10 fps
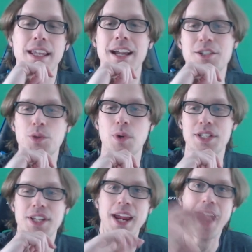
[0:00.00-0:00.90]
I just want to
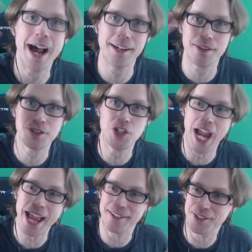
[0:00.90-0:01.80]
say hi to the
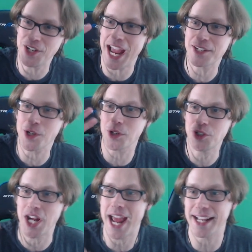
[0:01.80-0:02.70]
chat. The chat's all
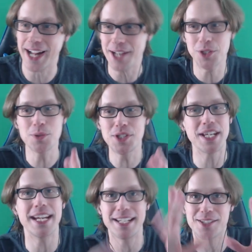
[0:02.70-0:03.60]
chatting. I do
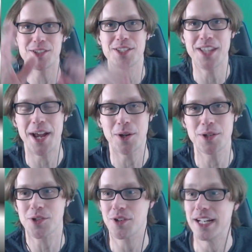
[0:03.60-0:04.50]
see it. It's just not on
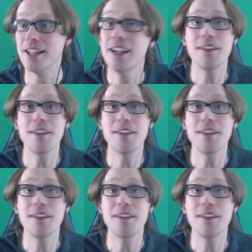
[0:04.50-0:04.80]
screen.